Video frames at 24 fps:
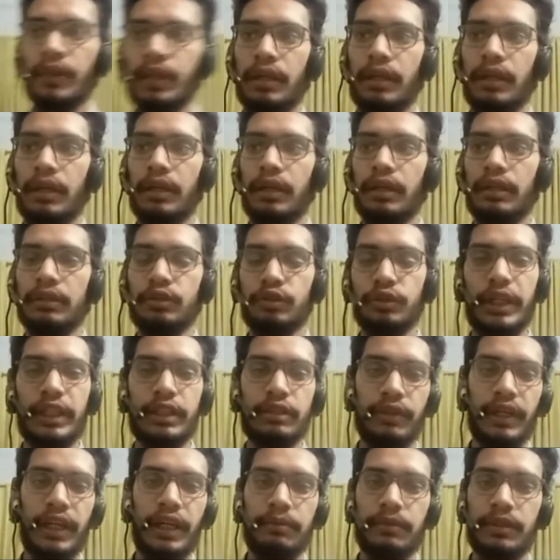So that's
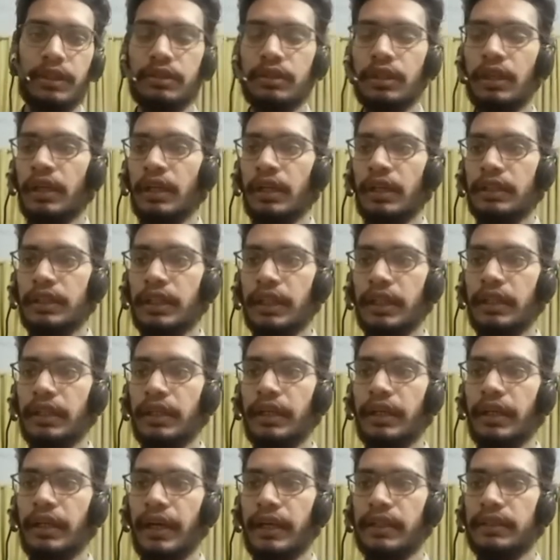why I'm just taking
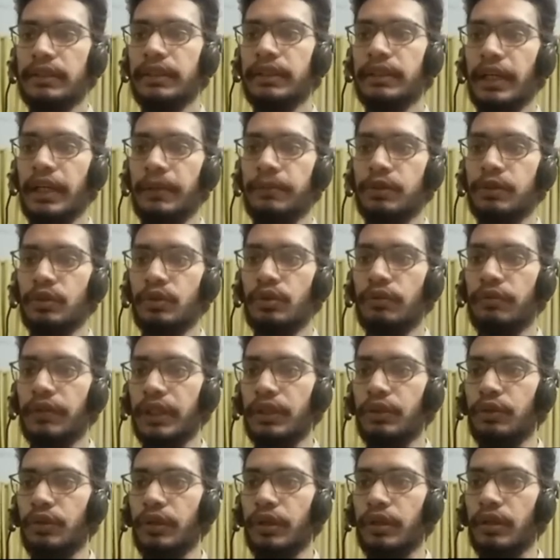it as an absolute
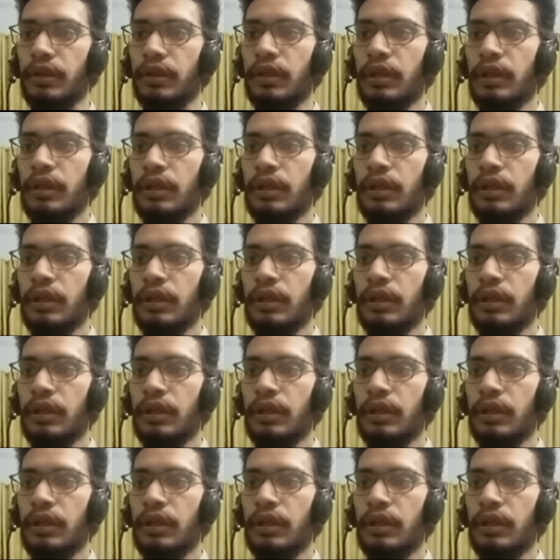value here.